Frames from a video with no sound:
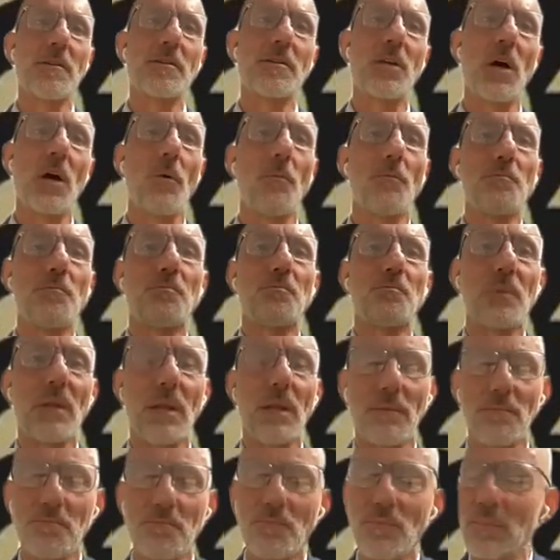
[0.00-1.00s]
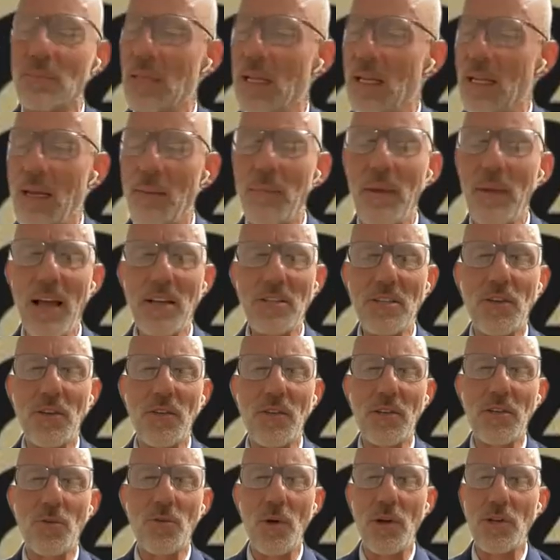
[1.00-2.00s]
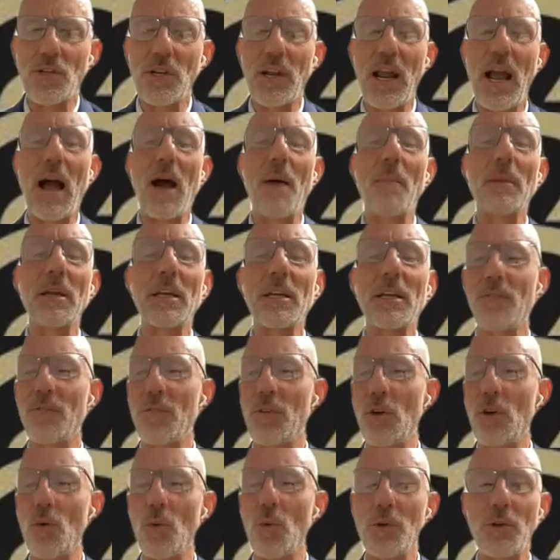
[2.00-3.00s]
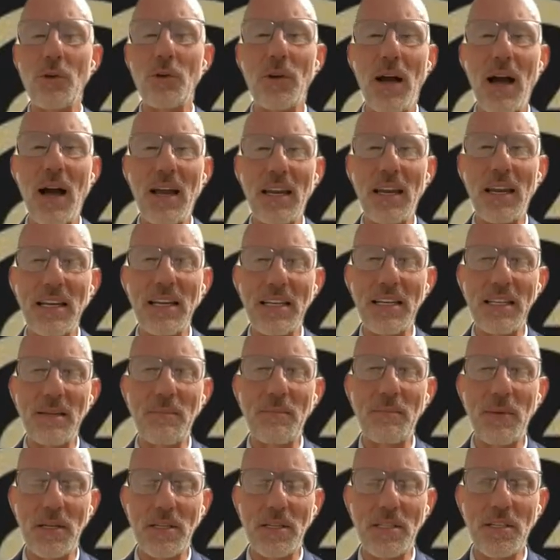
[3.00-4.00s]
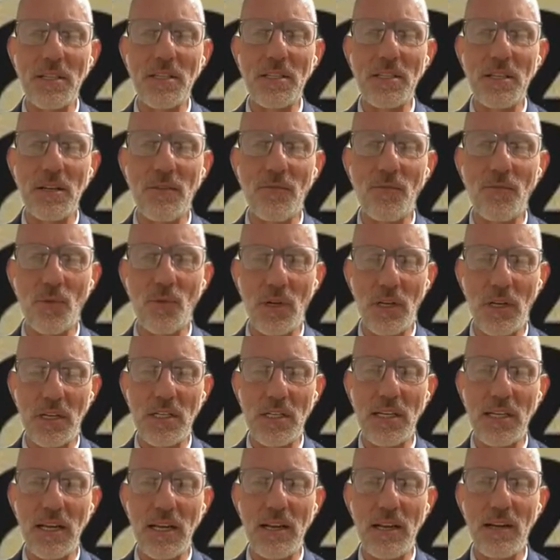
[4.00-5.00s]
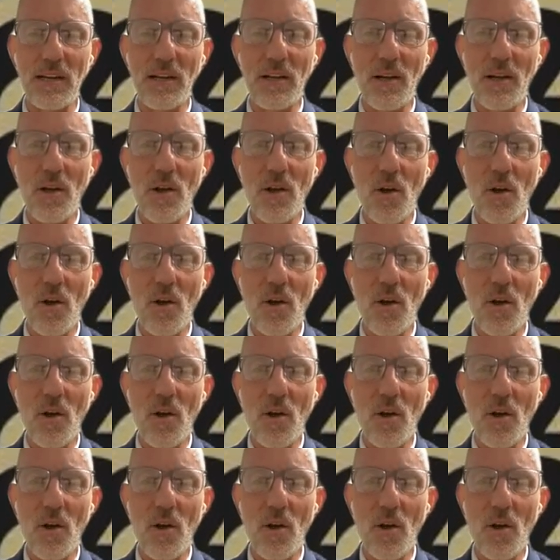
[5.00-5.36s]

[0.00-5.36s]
So let me ask you this question How many of you, when you got into the business of real estate,